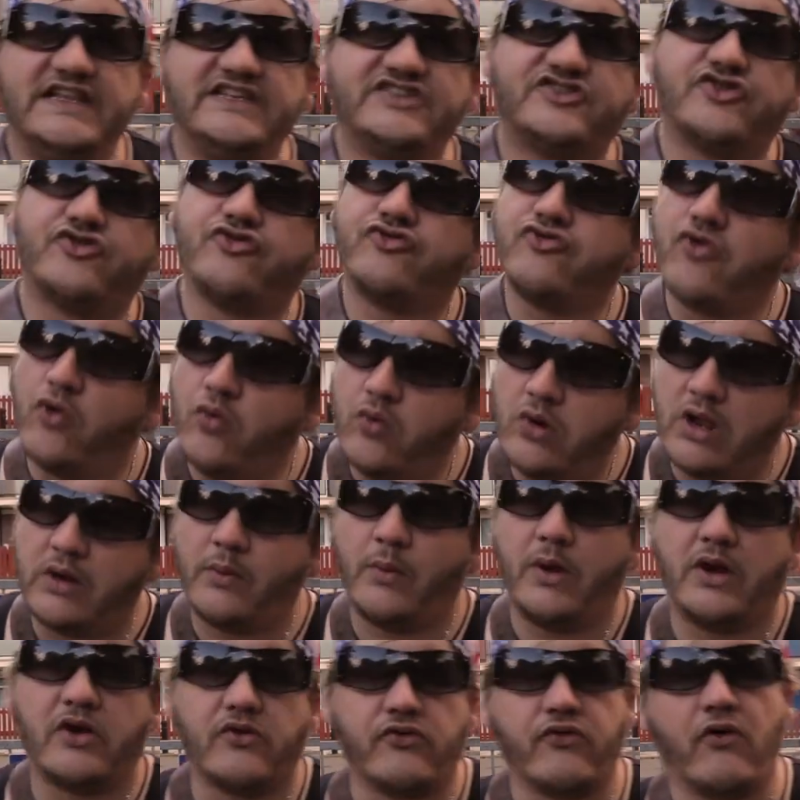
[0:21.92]
is crawling
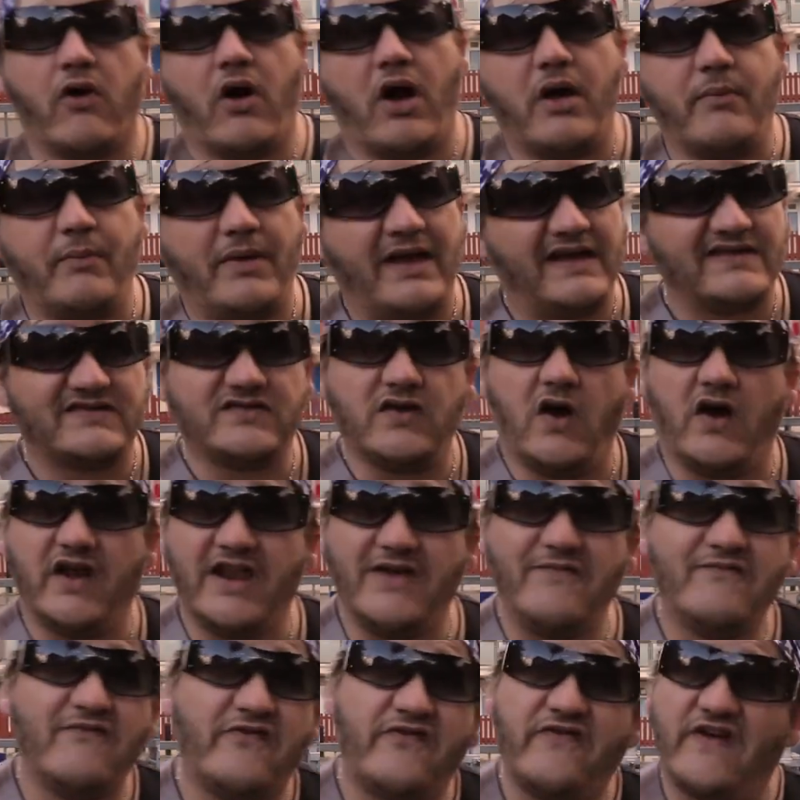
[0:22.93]
with crime. It's like an
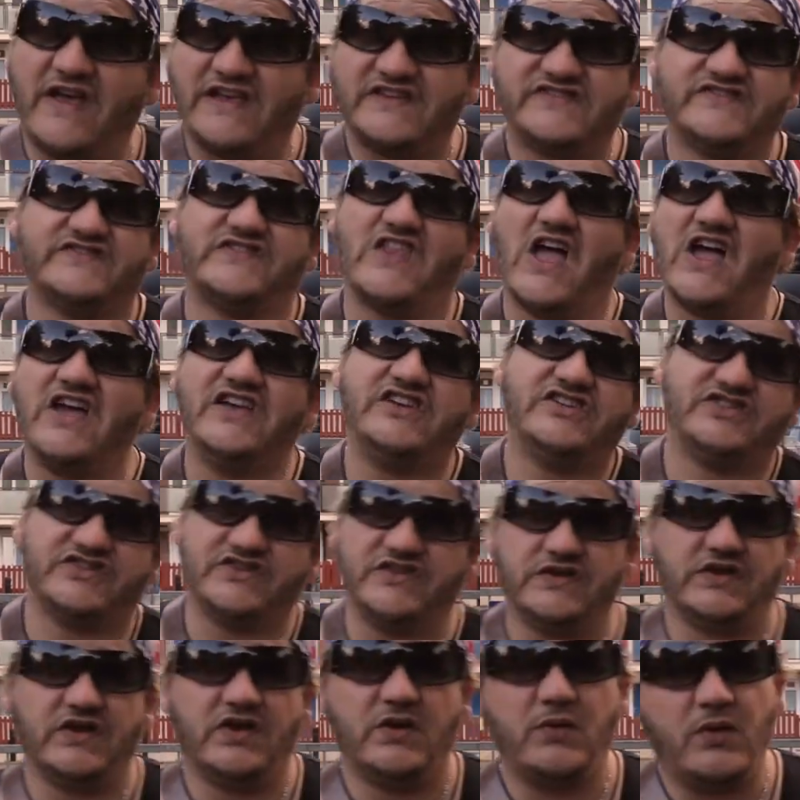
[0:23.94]
infestation.
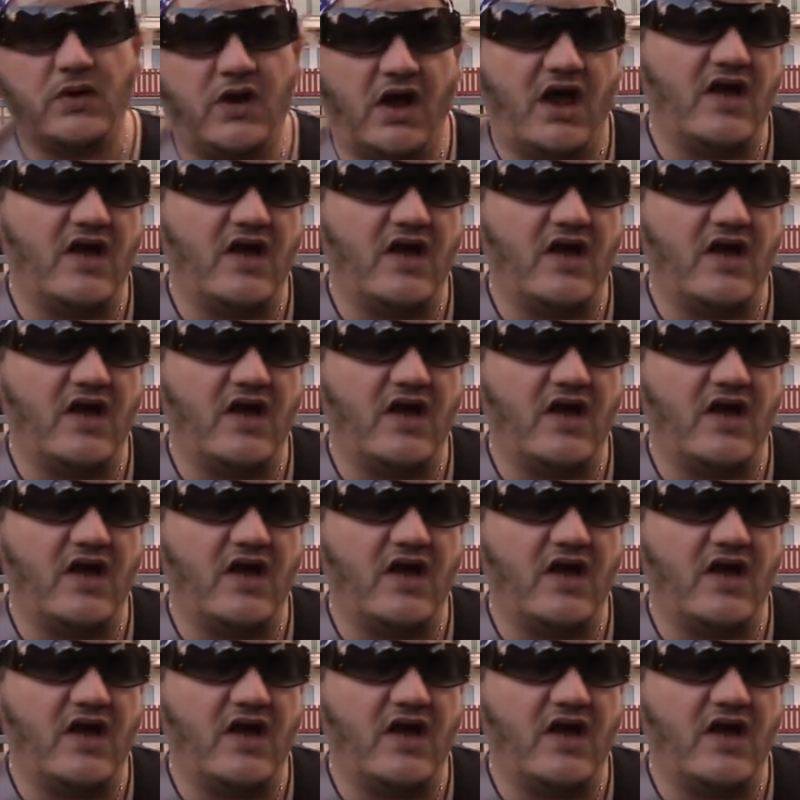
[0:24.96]
We've got